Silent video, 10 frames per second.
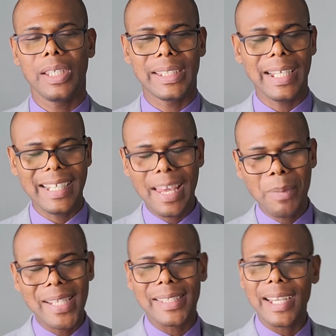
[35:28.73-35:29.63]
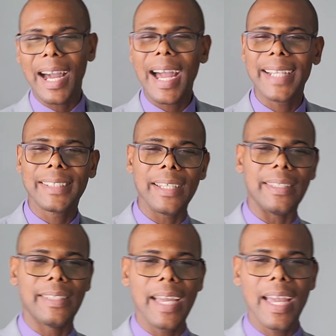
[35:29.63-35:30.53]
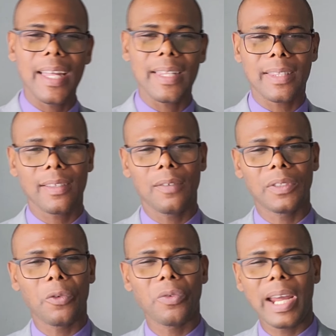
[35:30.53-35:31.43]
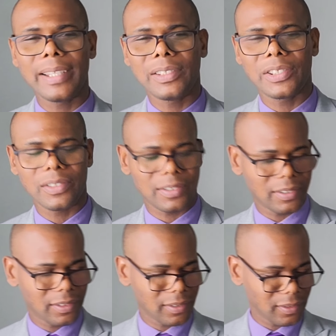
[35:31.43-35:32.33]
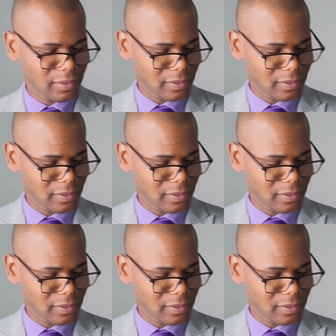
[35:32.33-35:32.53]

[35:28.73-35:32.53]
Say, let me die the death of the righteous.